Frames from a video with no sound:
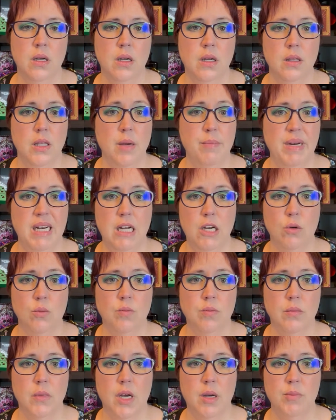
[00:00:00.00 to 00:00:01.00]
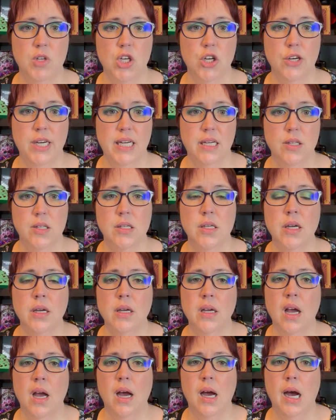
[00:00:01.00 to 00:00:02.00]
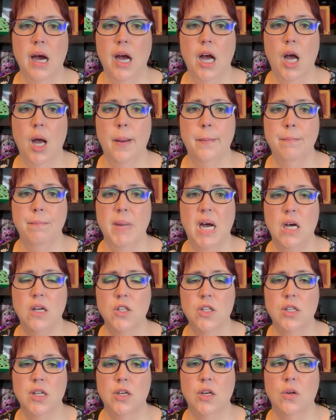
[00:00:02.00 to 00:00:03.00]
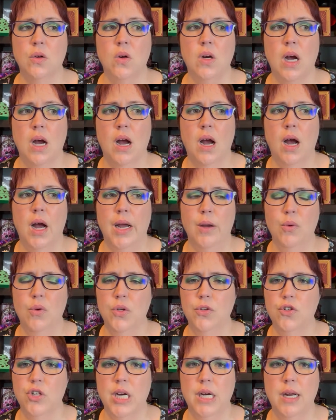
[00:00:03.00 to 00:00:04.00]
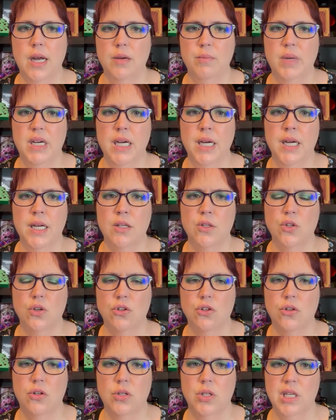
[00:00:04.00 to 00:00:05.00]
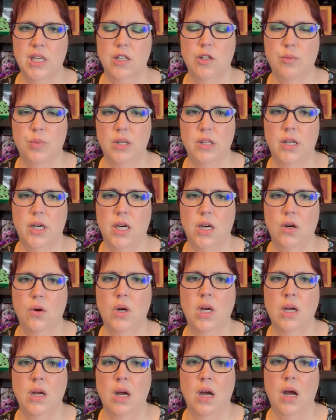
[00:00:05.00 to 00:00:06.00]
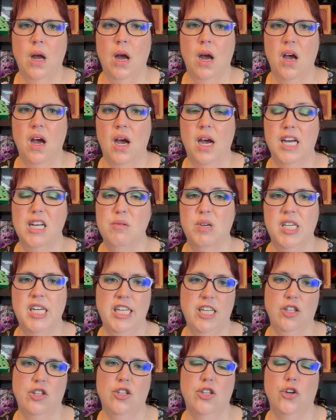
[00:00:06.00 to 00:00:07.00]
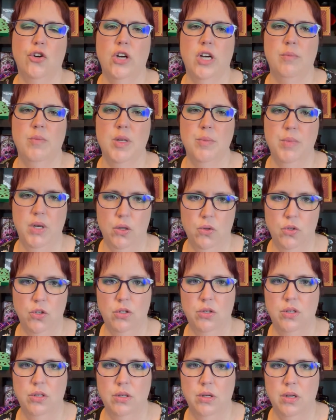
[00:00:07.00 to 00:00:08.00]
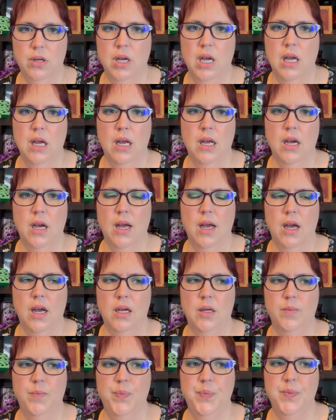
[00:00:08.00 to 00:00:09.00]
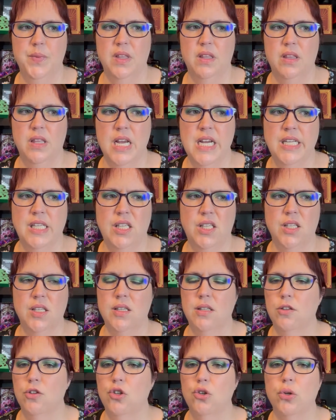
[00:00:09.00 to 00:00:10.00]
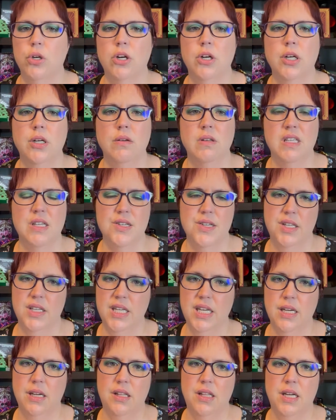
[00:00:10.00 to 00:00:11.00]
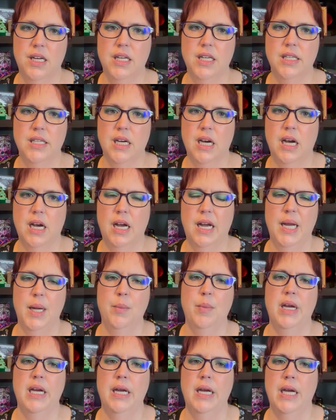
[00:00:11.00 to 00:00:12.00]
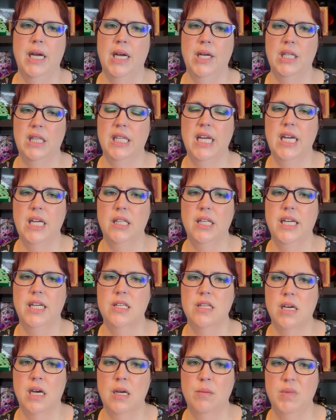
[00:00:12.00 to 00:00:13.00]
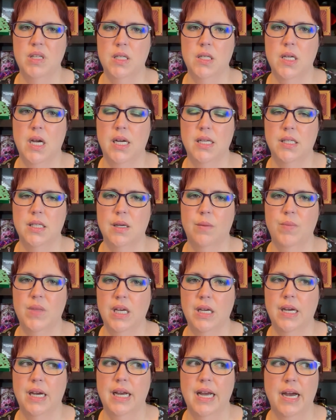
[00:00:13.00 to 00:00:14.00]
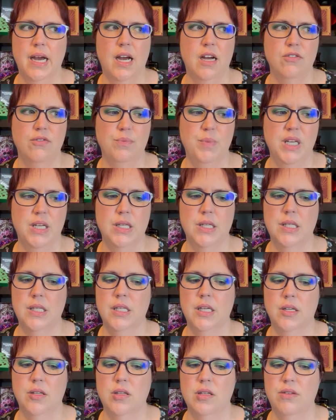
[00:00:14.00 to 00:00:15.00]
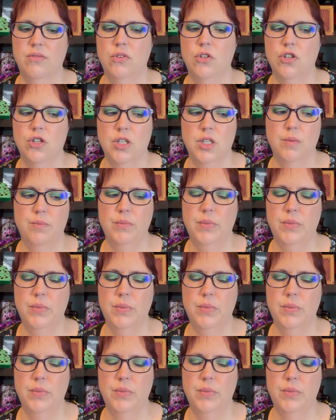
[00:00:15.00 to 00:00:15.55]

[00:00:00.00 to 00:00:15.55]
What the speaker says: Let me know. I'm curious. Also, I will try and have my socials linked below. I am on Instagram the most. It's shorter, it doesn't take a lot of time, and lately time is not something I have because things have just